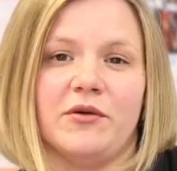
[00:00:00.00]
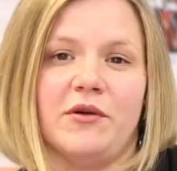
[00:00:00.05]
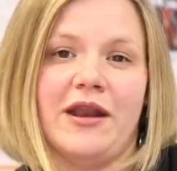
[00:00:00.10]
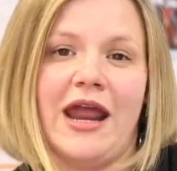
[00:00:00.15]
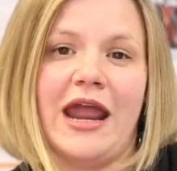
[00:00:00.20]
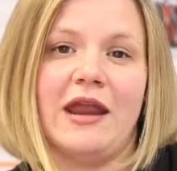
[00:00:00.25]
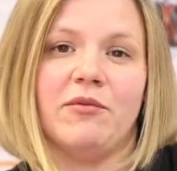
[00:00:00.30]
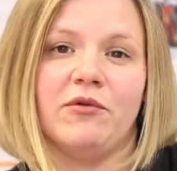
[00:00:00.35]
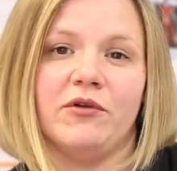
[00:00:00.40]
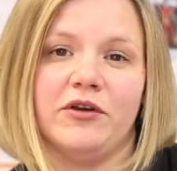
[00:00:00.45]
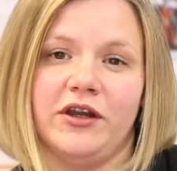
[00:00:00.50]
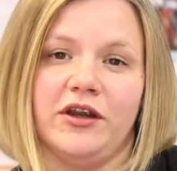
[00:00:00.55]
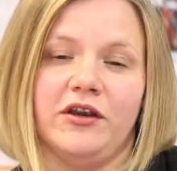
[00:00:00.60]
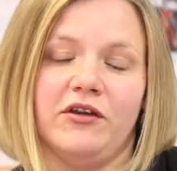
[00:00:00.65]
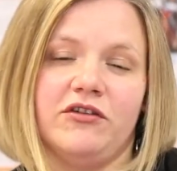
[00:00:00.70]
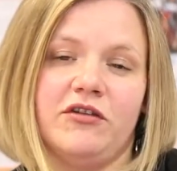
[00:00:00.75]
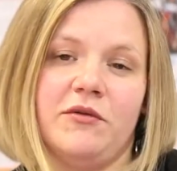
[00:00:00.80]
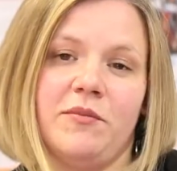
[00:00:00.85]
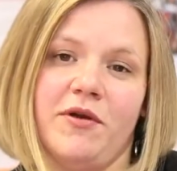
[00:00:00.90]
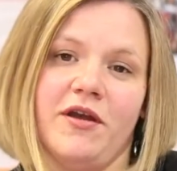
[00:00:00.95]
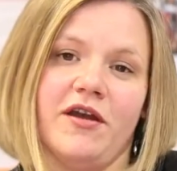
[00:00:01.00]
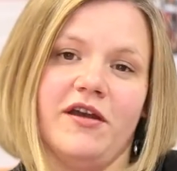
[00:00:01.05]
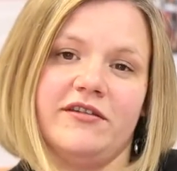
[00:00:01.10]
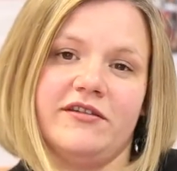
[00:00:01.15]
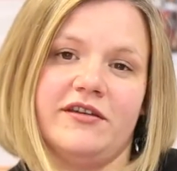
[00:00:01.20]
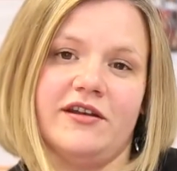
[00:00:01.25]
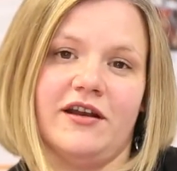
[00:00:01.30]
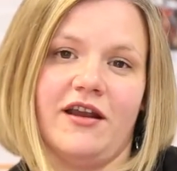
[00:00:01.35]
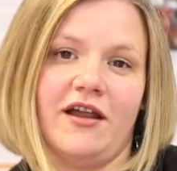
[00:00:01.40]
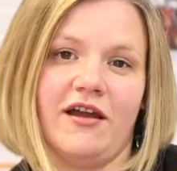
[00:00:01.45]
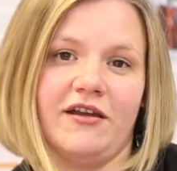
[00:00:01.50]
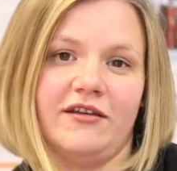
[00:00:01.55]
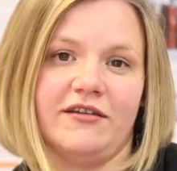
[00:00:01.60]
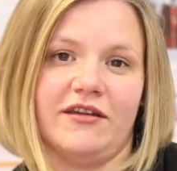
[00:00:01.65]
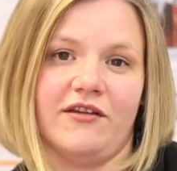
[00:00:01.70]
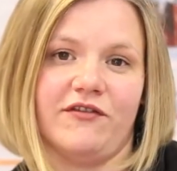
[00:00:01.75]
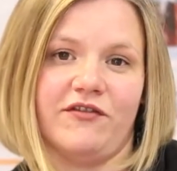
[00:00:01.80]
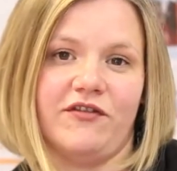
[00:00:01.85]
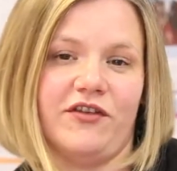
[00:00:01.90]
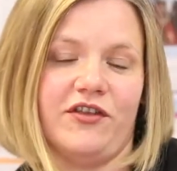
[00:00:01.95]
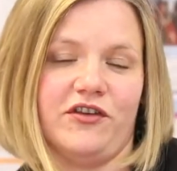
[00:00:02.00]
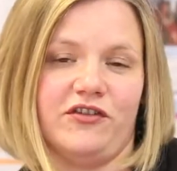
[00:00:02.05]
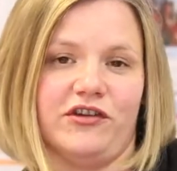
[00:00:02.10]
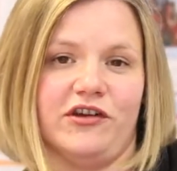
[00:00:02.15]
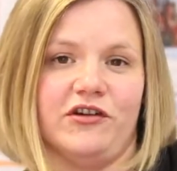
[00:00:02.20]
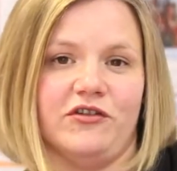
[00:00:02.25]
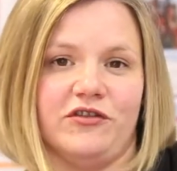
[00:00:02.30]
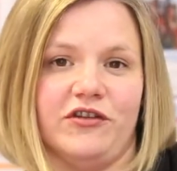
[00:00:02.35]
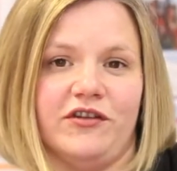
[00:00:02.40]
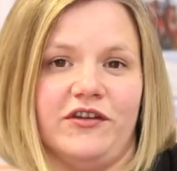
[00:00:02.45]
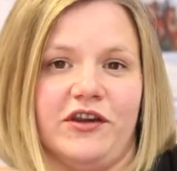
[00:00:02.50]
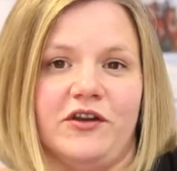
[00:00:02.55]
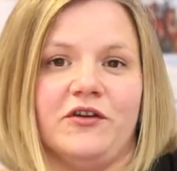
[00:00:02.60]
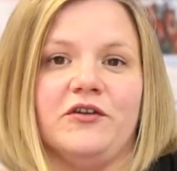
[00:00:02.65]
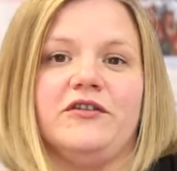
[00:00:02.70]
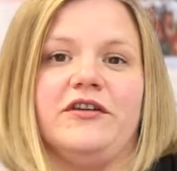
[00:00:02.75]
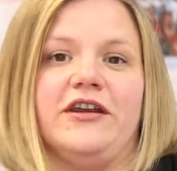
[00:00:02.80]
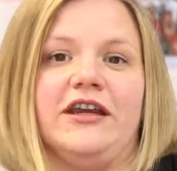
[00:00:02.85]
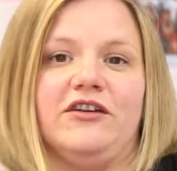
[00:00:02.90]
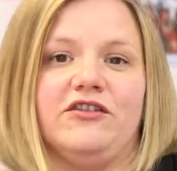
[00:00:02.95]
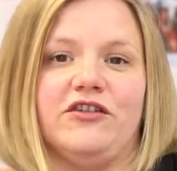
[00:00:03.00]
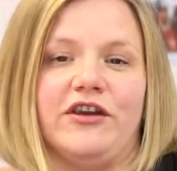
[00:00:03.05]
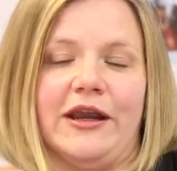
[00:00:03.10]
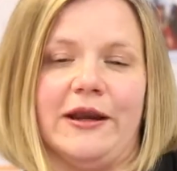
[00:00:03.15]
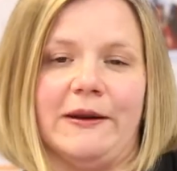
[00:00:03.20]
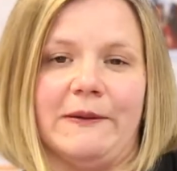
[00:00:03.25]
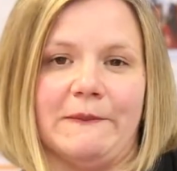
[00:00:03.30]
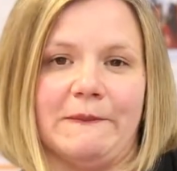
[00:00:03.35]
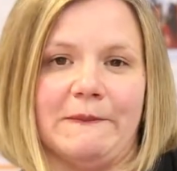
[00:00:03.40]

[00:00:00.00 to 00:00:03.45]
to enable you to personalise it for the children that you're teaching.